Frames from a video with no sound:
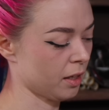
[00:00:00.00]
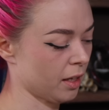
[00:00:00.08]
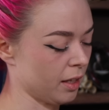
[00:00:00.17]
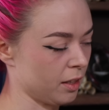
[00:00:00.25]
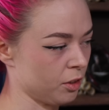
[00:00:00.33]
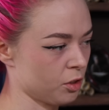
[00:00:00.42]

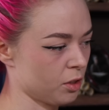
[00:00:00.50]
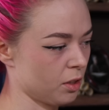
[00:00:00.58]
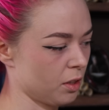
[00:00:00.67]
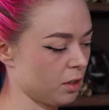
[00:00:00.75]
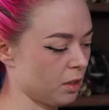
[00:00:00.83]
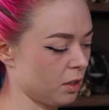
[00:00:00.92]
Can I just...
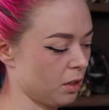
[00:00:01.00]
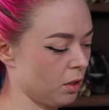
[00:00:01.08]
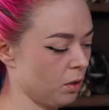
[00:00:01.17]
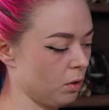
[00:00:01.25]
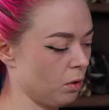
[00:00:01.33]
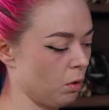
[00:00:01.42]

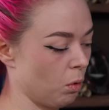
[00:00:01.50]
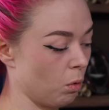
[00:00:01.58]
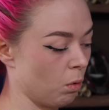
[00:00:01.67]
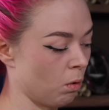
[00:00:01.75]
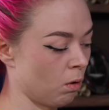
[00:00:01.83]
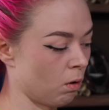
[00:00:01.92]

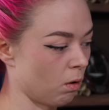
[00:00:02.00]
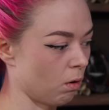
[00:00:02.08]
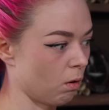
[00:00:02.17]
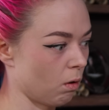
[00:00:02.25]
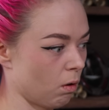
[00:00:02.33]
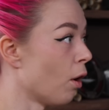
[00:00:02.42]
Oh!
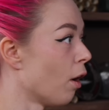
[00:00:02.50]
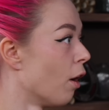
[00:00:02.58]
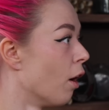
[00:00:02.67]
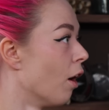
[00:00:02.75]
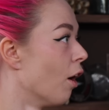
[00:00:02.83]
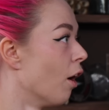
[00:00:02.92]
Oh!